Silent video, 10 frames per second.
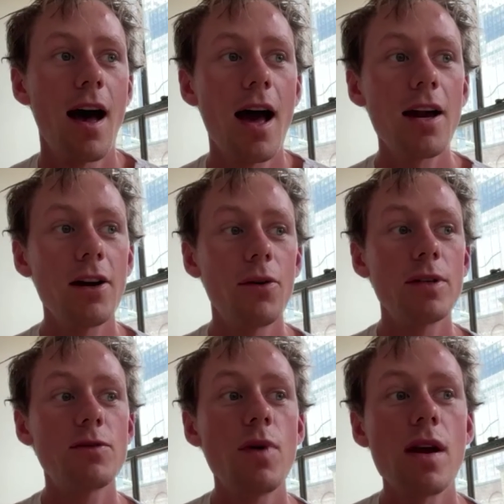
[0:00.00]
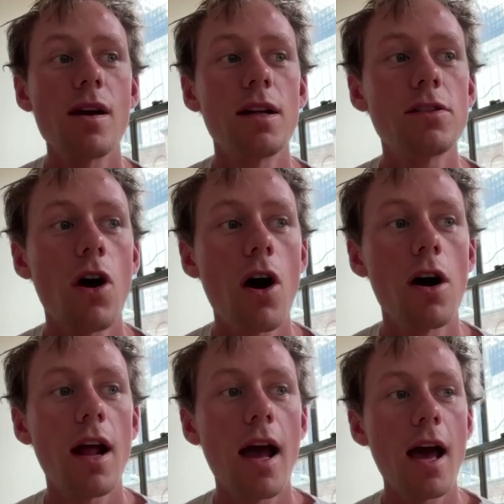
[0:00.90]
I don't know. It's weird. It's
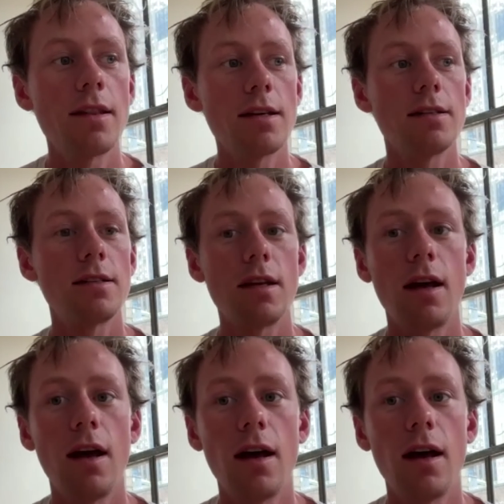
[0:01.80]
hard. I had this